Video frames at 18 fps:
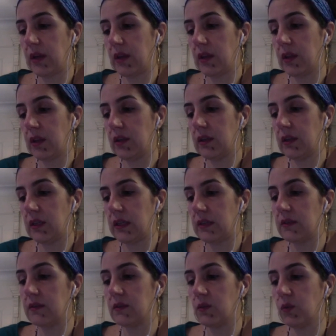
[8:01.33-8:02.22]
that is
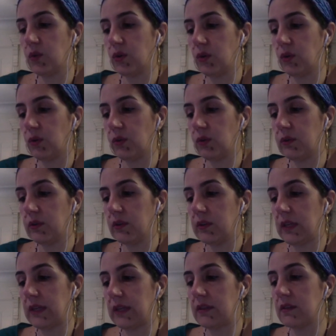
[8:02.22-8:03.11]
a world,
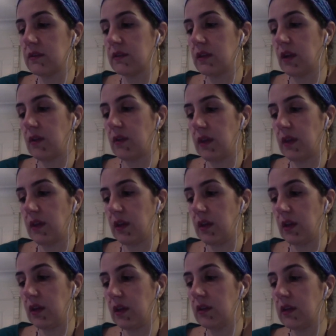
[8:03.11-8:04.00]
that is nothing,
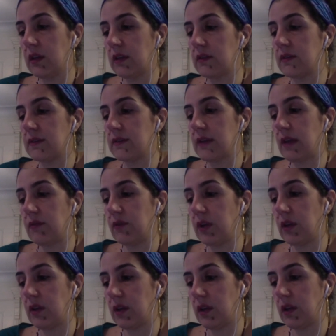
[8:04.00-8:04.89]
that is
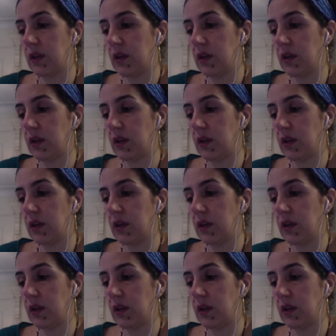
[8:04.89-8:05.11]
everything.